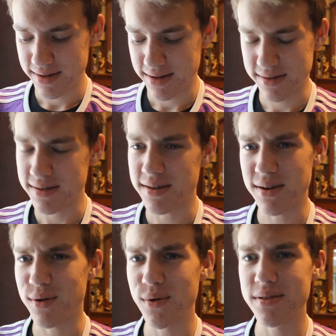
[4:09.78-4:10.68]
doesn't
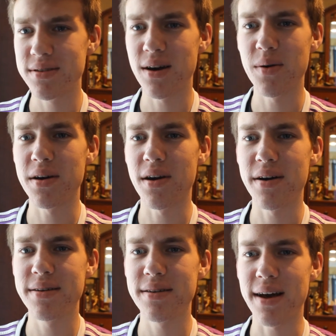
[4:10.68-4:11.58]
know what's going
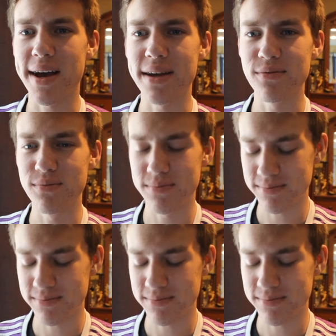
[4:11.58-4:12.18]
on. I